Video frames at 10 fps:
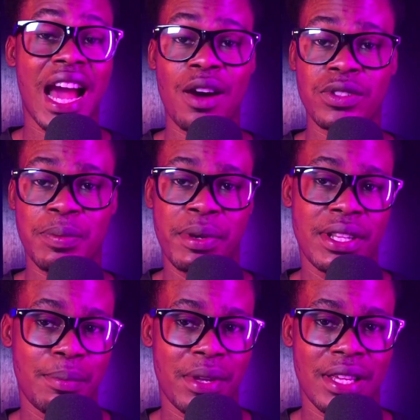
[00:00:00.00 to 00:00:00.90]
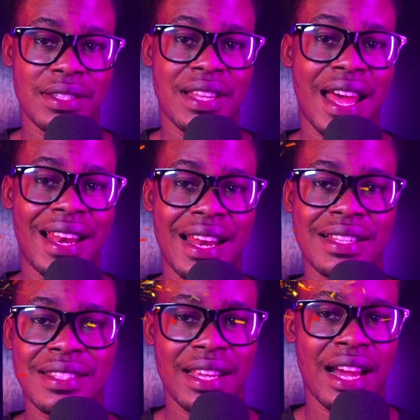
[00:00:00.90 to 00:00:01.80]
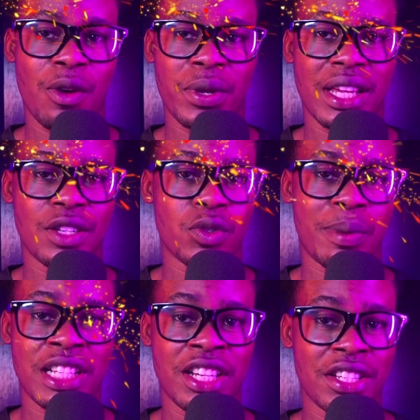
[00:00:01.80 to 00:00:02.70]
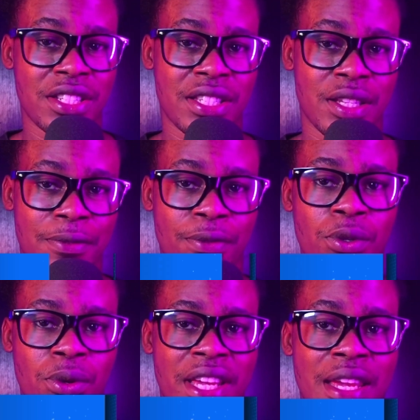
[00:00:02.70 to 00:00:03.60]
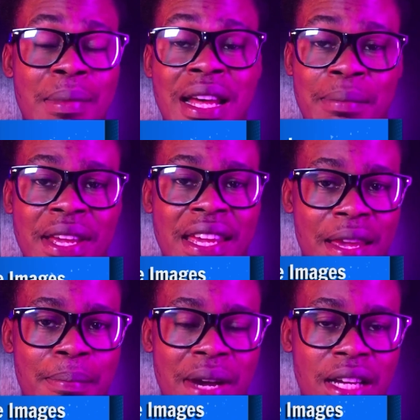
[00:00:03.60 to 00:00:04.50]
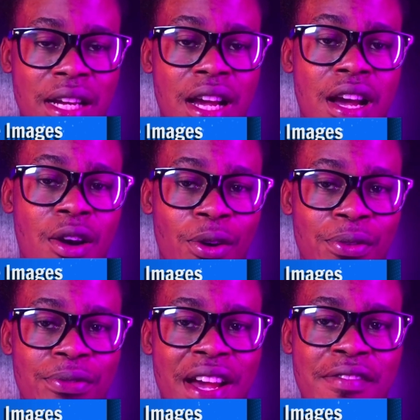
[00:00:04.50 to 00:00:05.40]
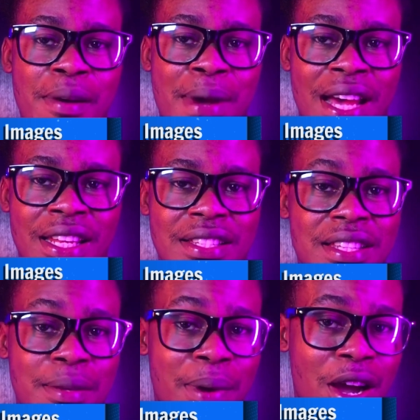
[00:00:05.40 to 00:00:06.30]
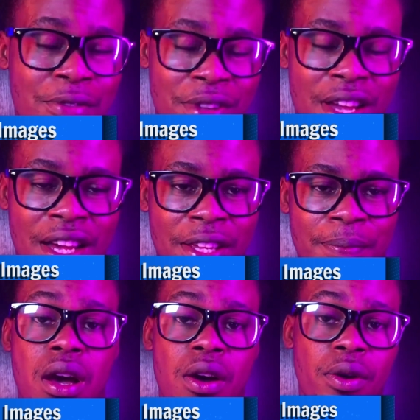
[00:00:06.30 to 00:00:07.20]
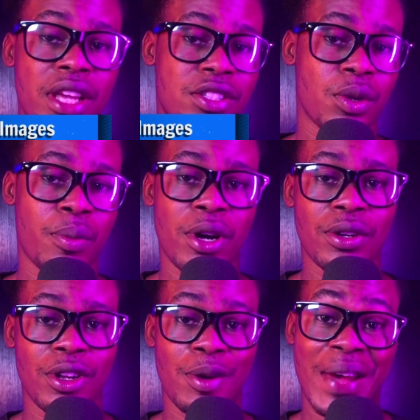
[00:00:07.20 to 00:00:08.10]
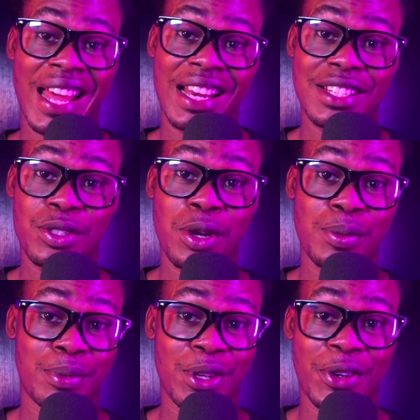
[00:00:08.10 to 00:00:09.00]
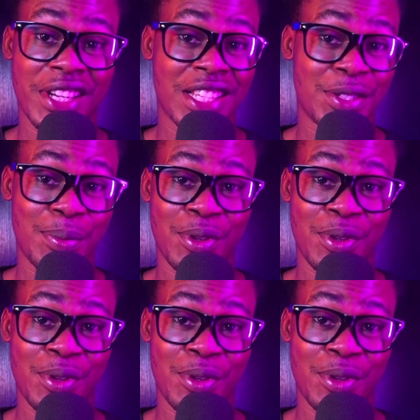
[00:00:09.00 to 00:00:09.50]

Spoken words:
I'll spill the beans and let's see how we can superchange this photo game and make a bank on Fiverr by harnessing the power of AI. Okay, so buckle up and let's turn blurry into